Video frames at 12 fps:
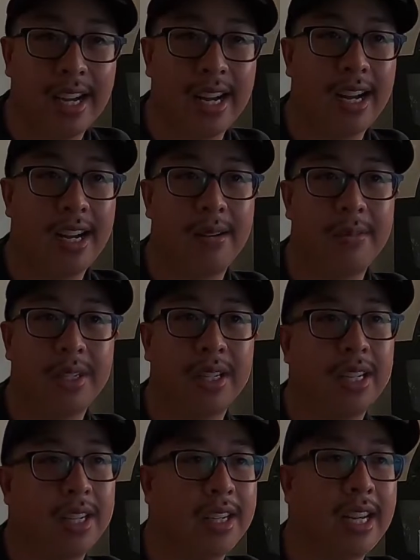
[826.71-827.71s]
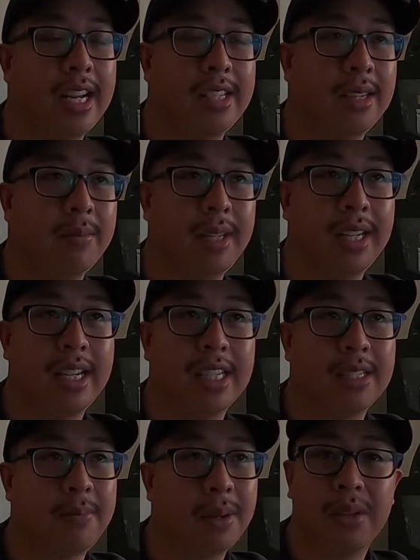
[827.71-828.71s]
You're gonna get something
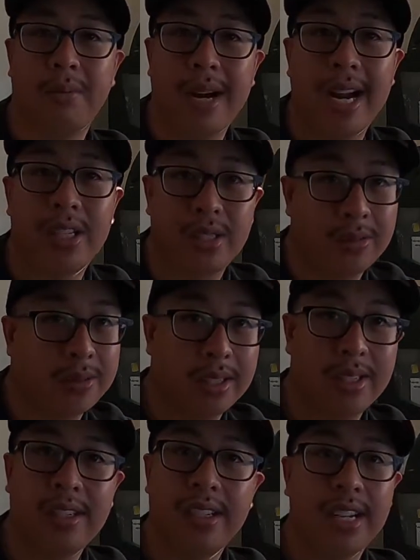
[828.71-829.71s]
that is built by a drifter.